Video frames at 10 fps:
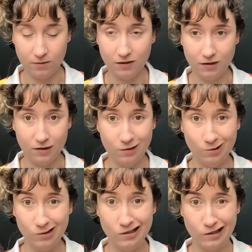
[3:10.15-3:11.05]
because the
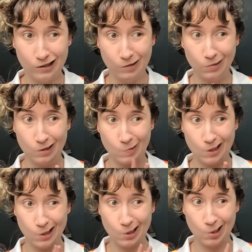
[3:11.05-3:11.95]
colours can be
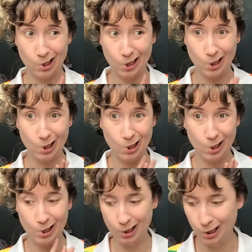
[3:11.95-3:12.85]
quite
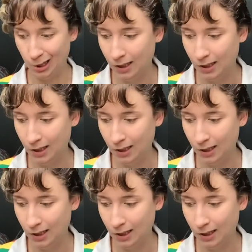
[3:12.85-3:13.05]
crazy.